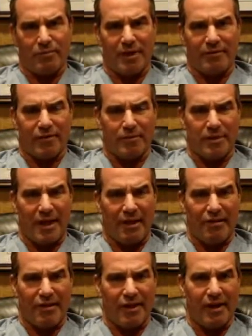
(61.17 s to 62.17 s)

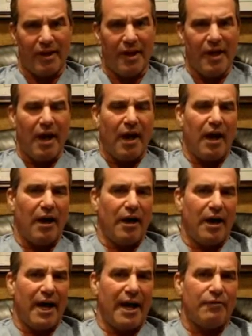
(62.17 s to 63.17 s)
blepharoplasty,
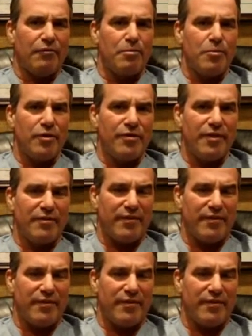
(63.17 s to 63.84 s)
and remove the